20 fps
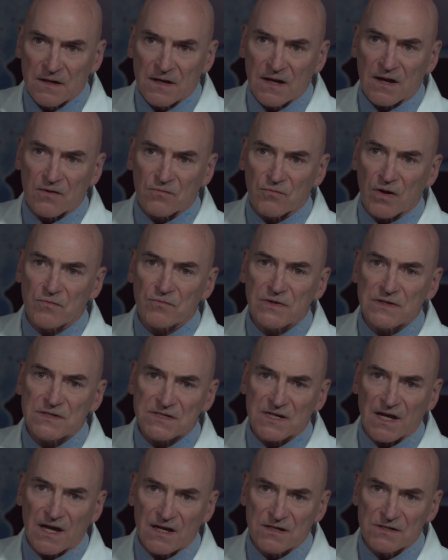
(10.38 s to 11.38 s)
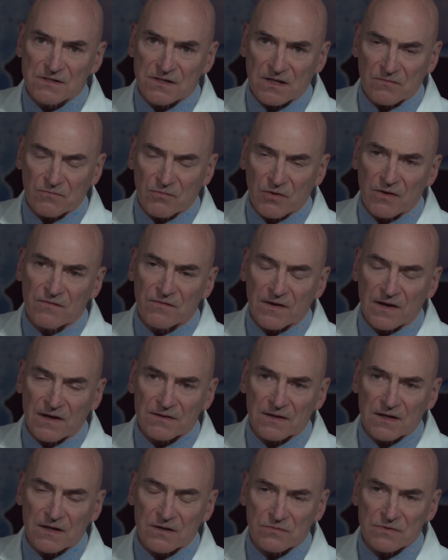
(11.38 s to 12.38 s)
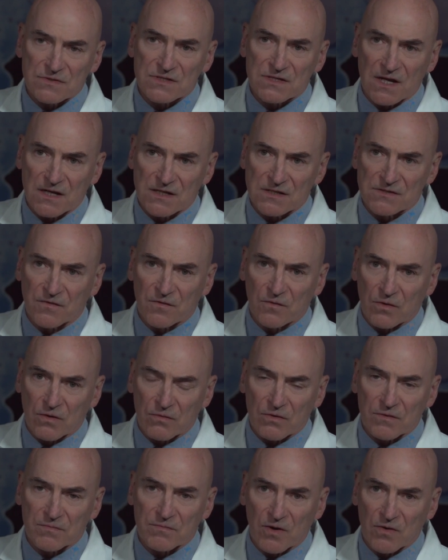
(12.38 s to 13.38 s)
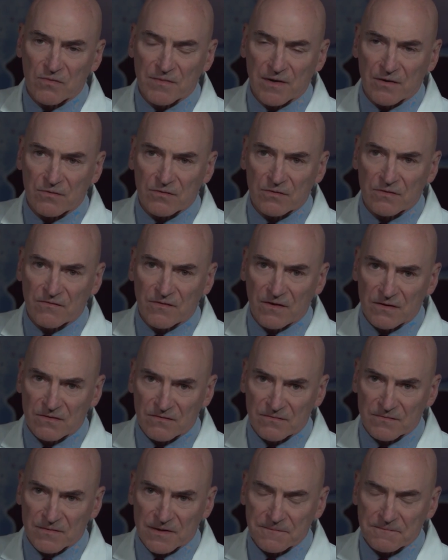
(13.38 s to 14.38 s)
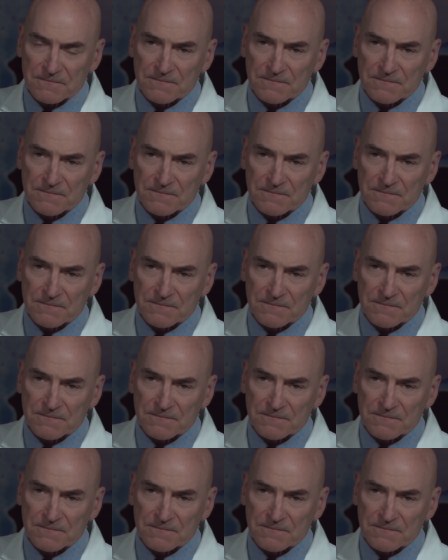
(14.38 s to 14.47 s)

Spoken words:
And when we staged him, we found that it was stage 4 with bone marrow involvement.